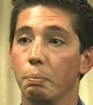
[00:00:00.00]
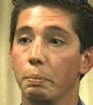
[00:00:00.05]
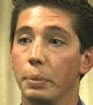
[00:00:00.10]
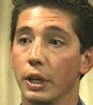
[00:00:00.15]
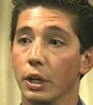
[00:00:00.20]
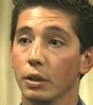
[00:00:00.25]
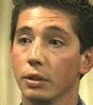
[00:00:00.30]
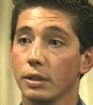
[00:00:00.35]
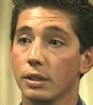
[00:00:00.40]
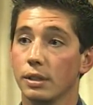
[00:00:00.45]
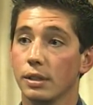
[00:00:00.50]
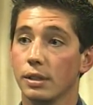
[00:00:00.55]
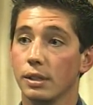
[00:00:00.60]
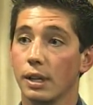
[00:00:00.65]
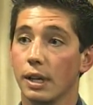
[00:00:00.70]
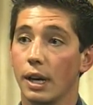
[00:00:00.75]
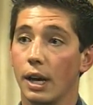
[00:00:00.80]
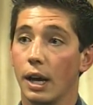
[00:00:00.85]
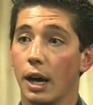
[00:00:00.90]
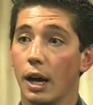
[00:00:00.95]
built mm.
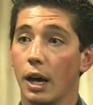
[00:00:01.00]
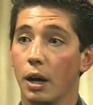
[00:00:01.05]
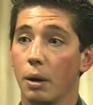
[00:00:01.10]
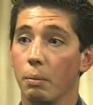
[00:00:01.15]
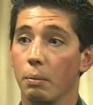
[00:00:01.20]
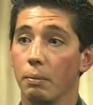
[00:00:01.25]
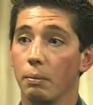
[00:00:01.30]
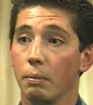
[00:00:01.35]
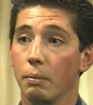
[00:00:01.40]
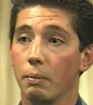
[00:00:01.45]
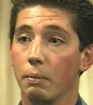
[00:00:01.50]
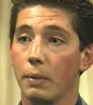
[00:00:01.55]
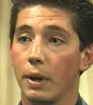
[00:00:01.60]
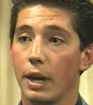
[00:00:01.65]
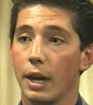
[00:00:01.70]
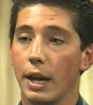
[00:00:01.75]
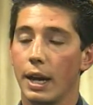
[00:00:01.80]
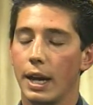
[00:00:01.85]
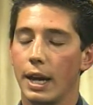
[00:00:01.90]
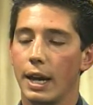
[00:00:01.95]
um,
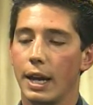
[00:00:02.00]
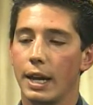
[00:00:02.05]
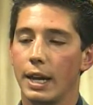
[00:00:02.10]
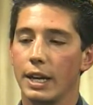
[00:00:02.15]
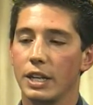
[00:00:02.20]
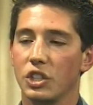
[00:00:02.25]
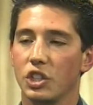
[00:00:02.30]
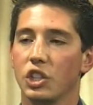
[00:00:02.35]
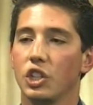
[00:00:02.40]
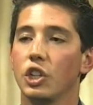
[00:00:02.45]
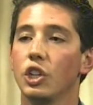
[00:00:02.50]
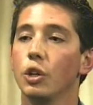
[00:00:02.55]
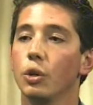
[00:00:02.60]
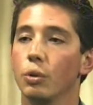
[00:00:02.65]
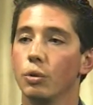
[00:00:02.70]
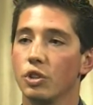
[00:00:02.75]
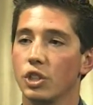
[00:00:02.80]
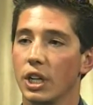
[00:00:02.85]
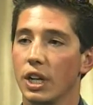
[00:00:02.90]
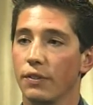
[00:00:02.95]
is
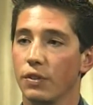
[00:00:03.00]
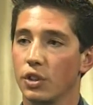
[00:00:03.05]
huge okay.